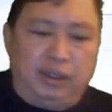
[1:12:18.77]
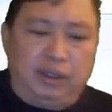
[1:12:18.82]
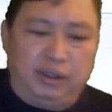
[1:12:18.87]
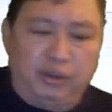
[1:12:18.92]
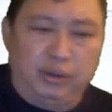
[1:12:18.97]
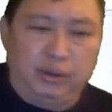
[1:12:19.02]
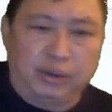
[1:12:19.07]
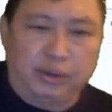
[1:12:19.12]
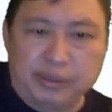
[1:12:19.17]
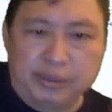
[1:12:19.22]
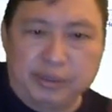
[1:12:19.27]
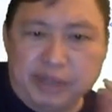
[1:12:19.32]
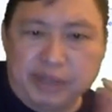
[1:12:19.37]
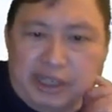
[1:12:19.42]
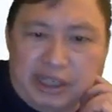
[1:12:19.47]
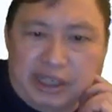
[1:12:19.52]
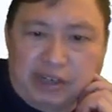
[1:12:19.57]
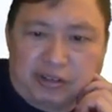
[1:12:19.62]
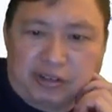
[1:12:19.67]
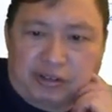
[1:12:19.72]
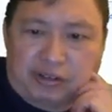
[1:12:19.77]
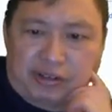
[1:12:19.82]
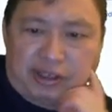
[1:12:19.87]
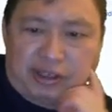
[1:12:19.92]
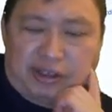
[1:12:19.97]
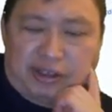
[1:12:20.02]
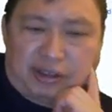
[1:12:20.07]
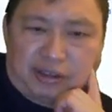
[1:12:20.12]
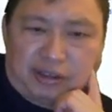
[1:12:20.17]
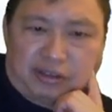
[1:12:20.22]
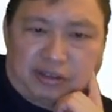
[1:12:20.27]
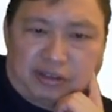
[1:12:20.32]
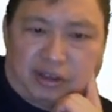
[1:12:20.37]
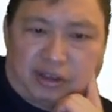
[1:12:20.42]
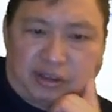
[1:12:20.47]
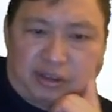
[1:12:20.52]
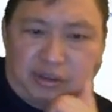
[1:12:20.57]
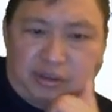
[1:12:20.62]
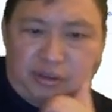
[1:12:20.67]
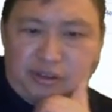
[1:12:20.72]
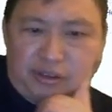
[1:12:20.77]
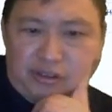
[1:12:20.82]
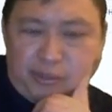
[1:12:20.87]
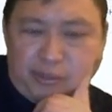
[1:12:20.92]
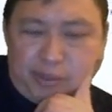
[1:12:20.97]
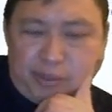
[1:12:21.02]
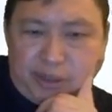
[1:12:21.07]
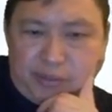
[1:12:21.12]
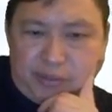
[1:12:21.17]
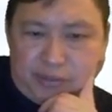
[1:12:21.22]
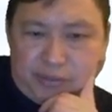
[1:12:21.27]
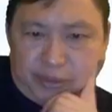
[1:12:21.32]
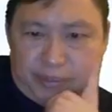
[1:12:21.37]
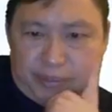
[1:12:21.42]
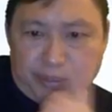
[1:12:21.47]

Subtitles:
communications then start to disappear from